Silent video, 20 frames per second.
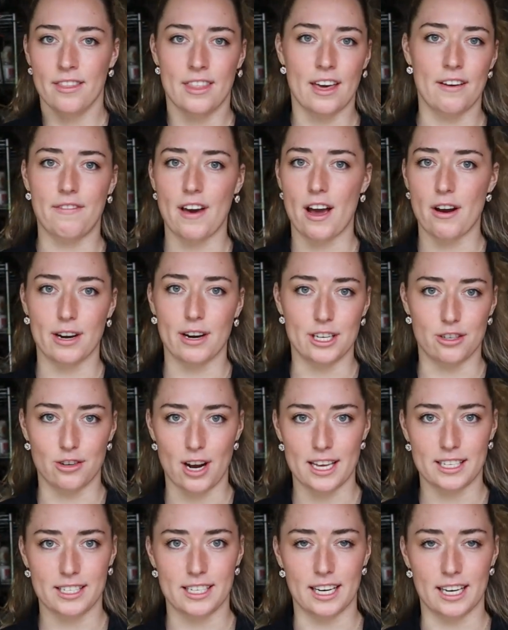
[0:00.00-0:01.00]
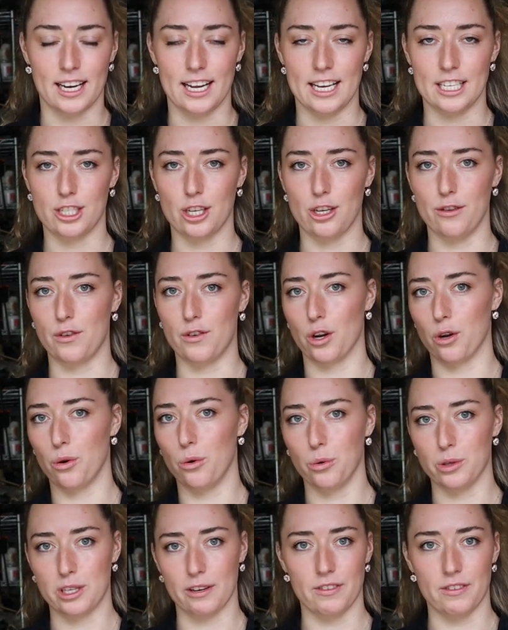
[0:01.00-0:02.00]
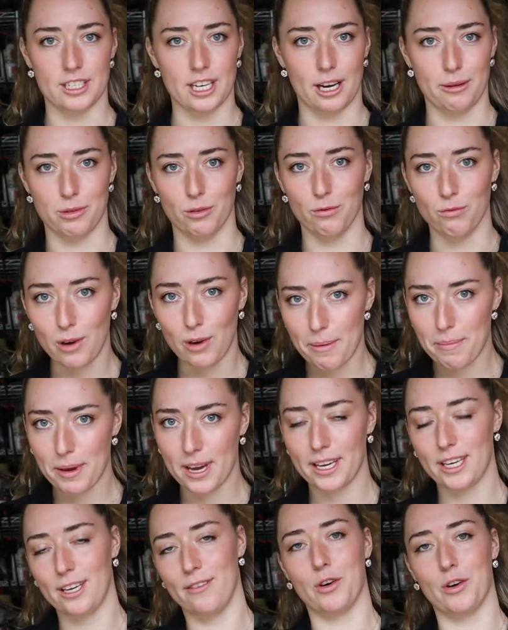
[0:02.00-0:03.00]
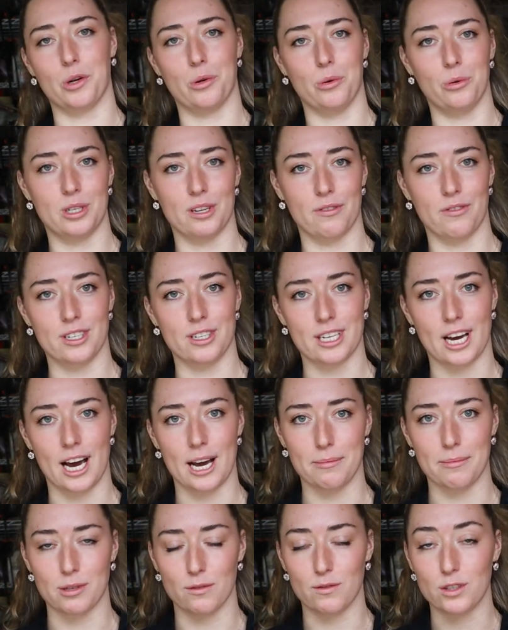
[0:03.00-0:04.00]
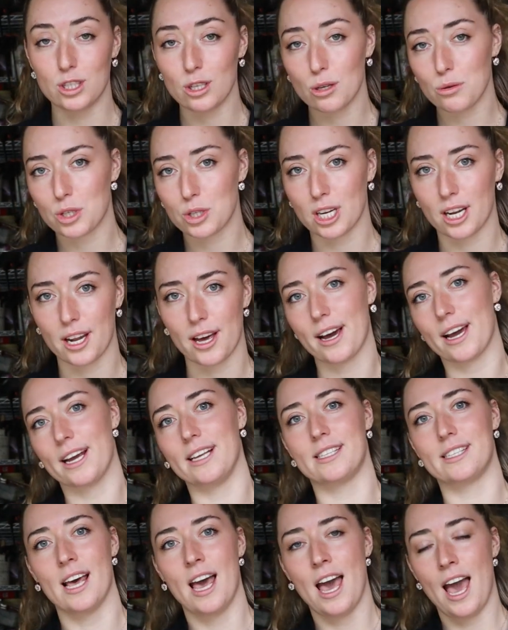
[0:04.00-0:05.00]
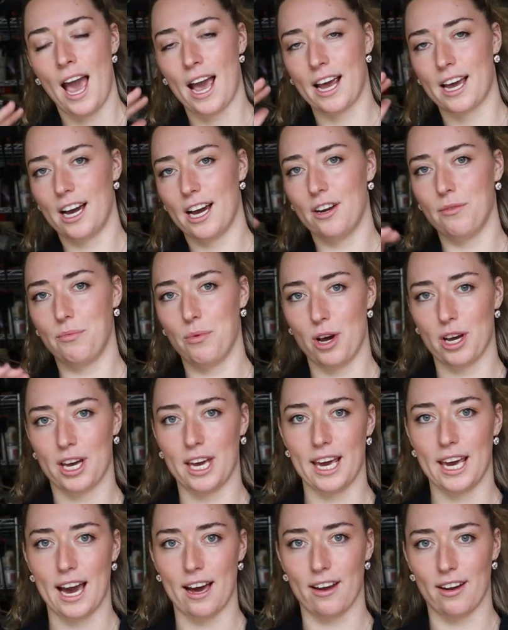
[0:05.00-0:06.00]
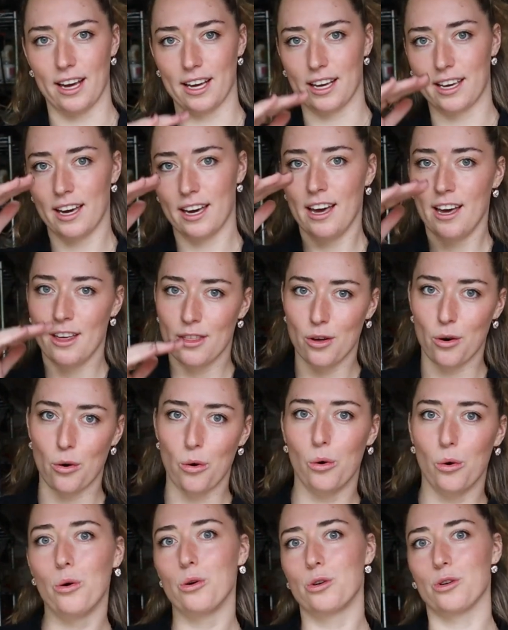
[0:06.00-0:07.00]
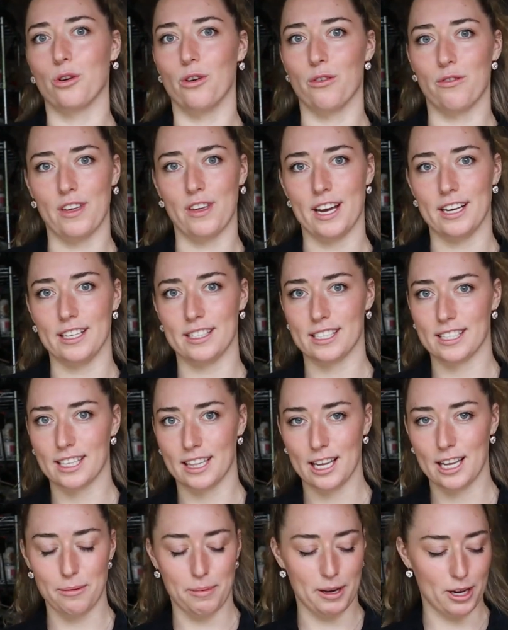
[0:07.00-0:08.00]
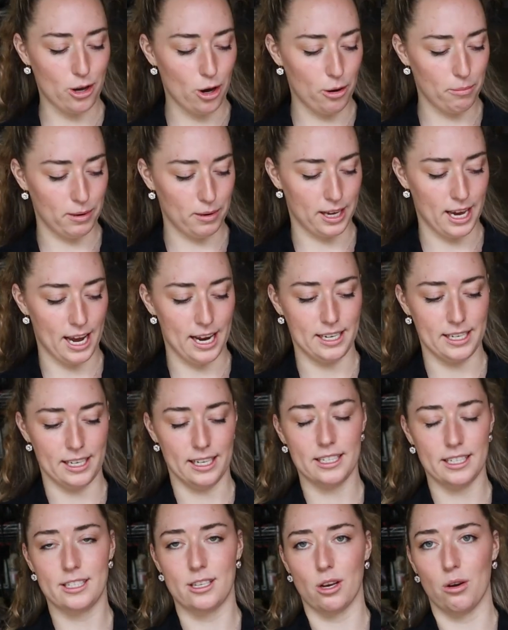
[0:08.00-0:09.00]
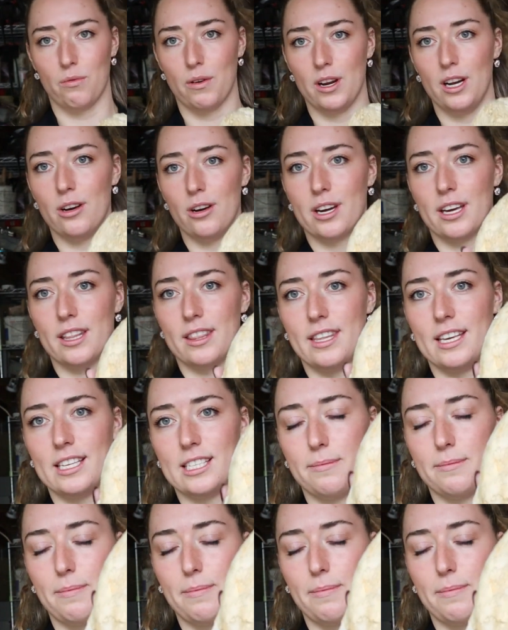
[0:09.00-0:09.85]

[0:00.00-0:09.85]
vary drastically. So you've got all different types of ribbing, you've got all different types of suture lines, and kind of working out like the order of things is a little bit complicated. So if we look at this